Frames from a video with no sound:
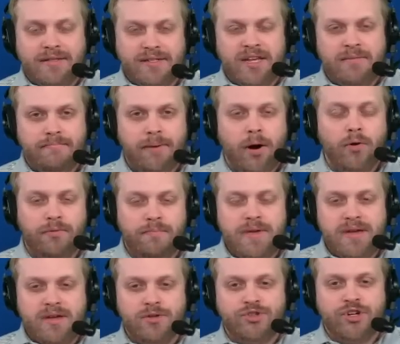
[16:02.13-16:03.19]
can both
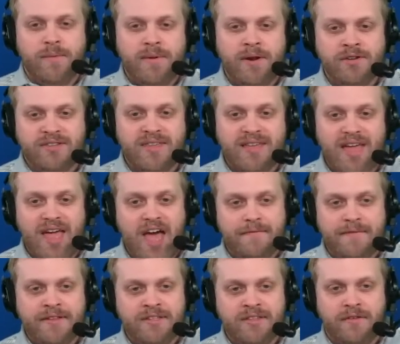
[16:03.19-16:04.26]
be contributors. I think
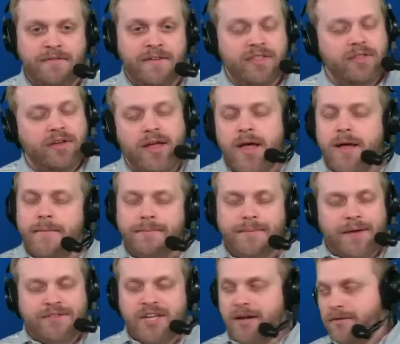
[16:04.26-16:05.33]
Evans in the 5th. Look,
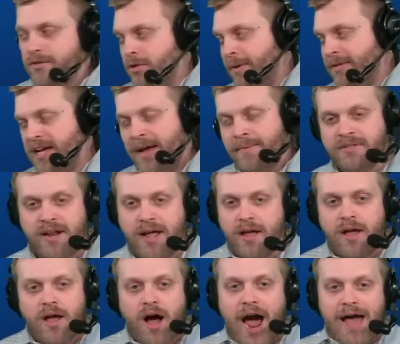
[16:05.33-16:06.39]
I've said it so many times today.
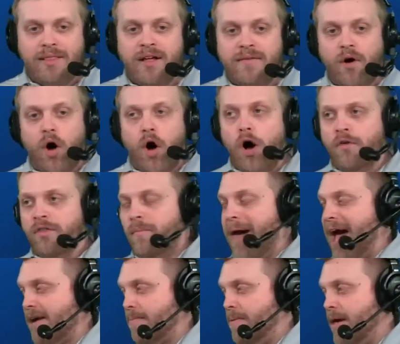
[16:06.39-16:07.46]
I love all the
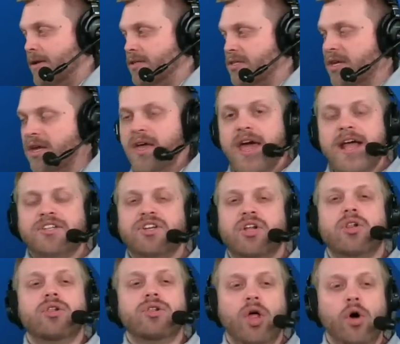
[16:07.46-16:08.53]
back picks. It's a
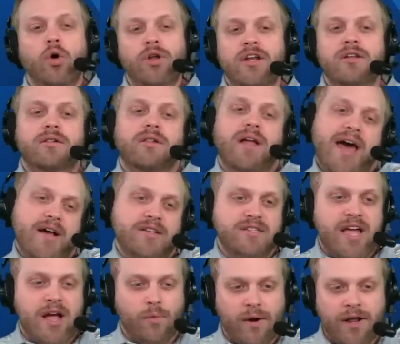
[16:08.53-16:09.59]
loaded class
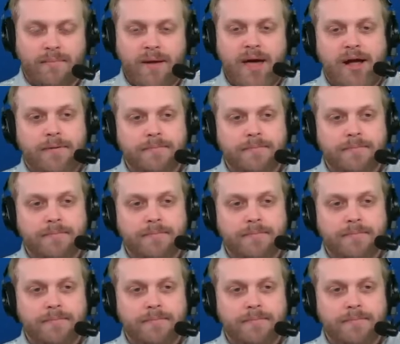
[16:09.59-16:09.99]
at running back.